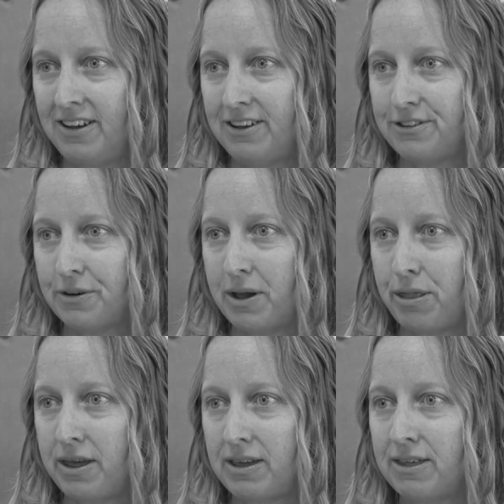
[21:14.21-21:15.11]
So I
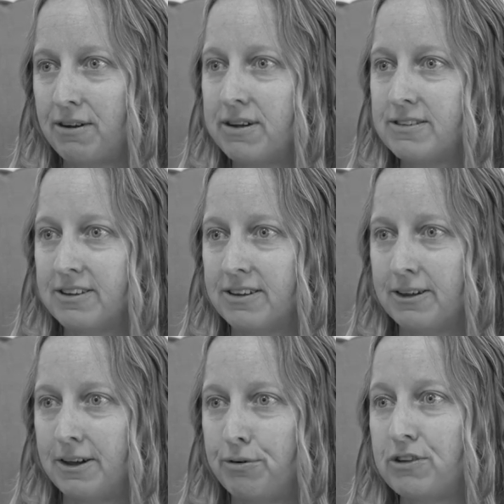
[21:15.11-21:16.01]
think there is
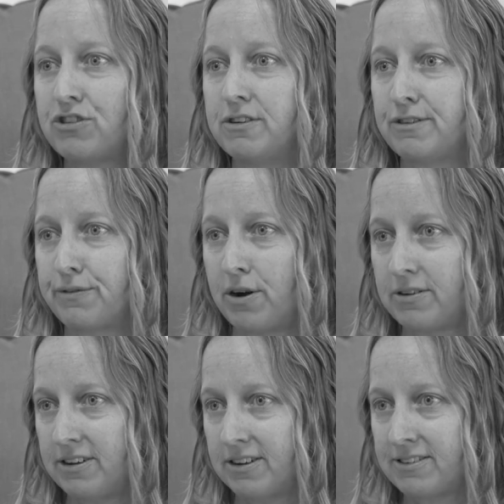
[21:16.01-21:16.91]
a richness of
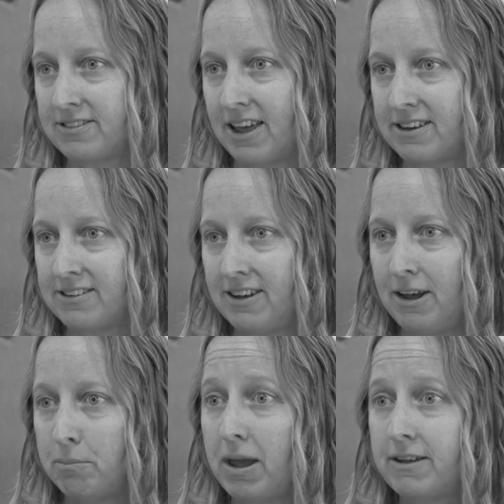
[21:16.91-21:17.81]
context that
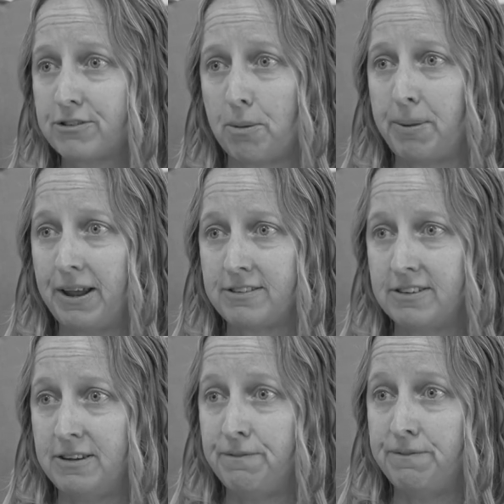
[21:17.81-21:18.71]
makes
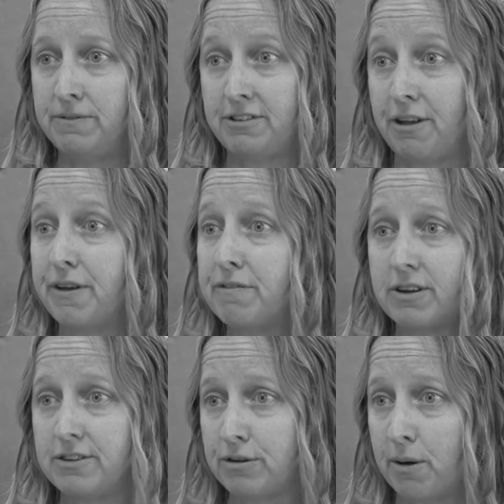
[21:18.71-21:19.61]
complexity
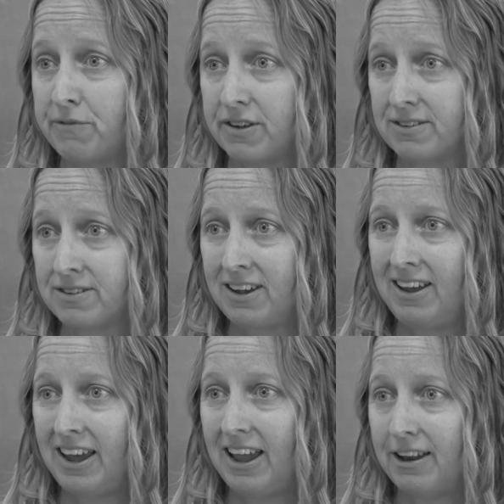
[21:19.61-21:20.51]
self-evident and obvious
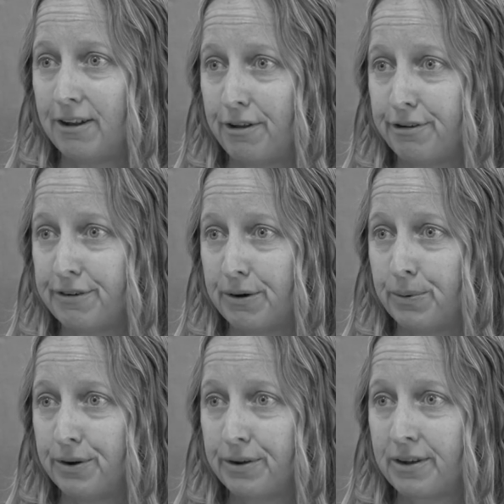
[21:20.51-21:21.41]
in a lot of our
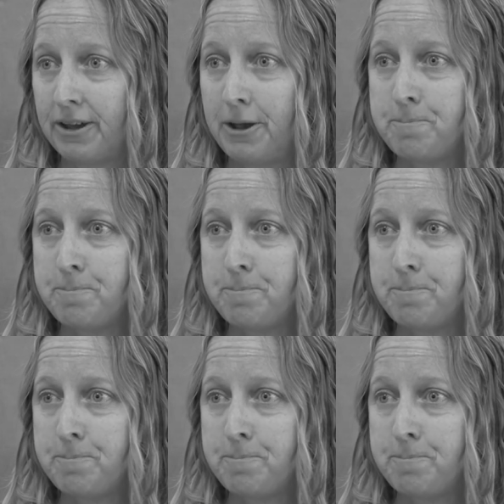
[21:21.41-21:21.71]
work.